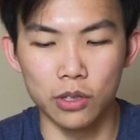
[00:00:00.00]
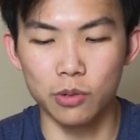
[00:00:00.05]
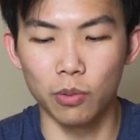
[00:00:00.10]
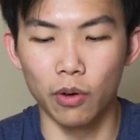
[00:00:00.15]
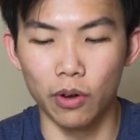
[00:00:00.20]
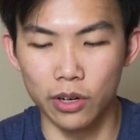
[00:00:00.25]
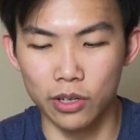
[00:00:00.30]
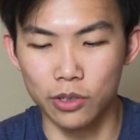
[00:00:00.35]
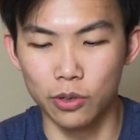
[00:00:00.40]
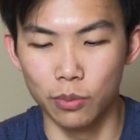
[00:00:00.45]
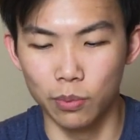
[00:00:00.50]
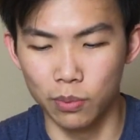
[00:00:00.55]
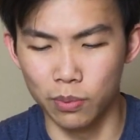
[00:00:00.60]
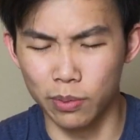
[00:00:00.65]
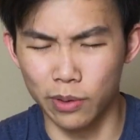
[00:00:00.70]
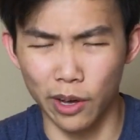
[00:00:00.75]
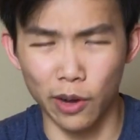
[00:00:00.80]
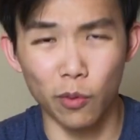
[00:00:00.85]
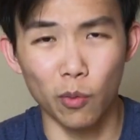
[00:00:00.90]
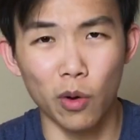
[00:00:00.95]
I've always wanted
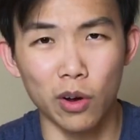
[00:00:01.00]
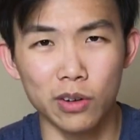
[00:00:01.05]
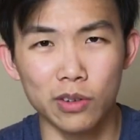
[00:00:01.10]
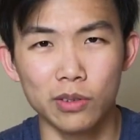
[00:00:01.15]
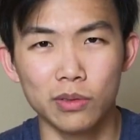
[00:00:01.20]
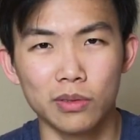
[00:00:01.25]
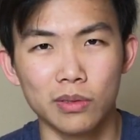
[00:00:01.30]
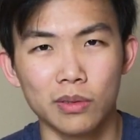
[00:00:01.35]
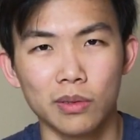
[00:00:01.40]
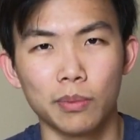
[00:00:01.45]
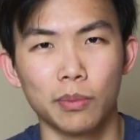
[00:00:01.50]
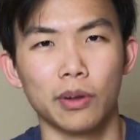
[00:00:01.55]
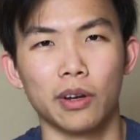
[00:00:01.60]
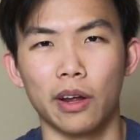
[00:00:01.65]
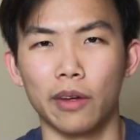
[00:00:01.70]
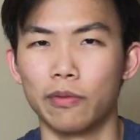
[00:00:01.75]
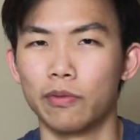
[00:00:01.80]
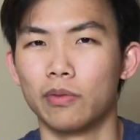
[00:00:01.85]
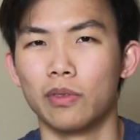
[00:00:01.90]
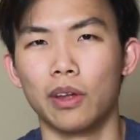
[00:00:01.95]
to get one,
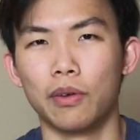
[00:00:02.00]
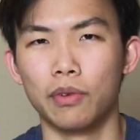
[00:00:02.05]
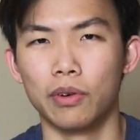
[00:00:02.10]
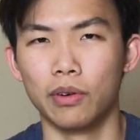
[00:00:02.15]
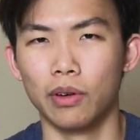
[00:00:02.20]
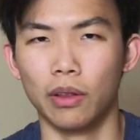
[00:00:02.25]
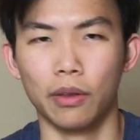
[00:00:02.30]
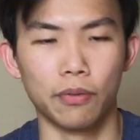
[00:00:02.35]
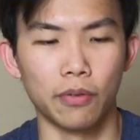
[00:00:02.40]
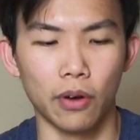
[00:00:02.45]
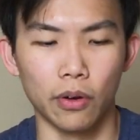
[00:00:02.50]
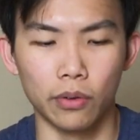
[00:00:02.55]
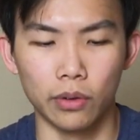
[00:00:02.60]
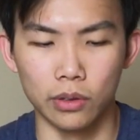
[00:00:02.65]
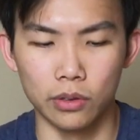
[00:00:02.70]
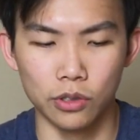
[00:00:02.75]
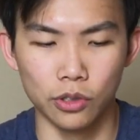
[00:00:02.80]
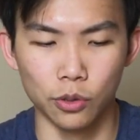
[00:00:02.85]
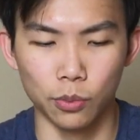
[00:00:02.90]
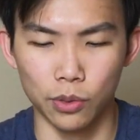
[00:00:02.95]
but I've never really
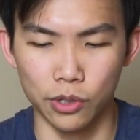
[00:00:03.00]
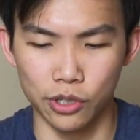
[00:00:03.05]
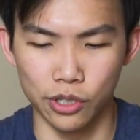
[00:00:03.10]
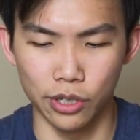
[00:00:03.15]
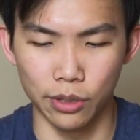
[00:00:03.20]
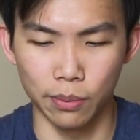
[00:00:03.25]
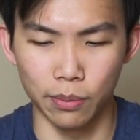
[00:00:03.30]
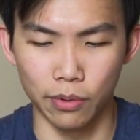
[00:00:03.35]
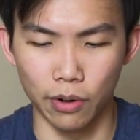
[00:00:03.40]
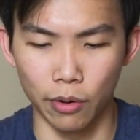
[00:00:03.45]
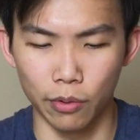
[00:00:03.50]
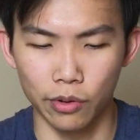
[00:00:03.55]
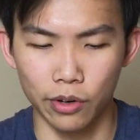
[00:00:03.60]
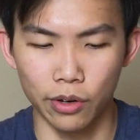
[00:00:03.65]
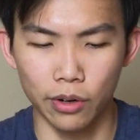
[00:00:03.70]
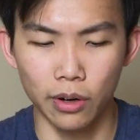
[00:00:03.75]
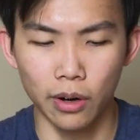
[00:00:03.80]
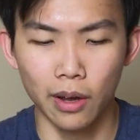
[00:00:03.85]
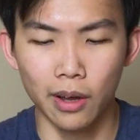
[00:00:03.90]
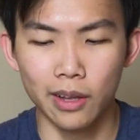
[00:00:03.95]
found one super cheap
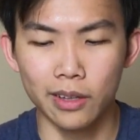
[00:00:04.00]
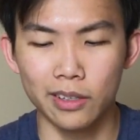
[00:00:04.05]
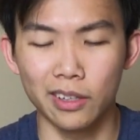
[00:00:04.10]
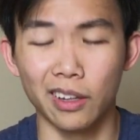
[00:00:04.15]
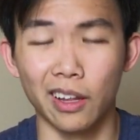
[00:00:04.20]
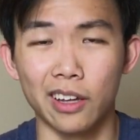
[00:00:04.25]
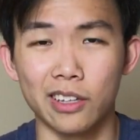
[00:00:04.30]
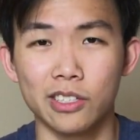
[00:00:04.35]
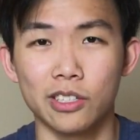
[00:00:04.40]
around here.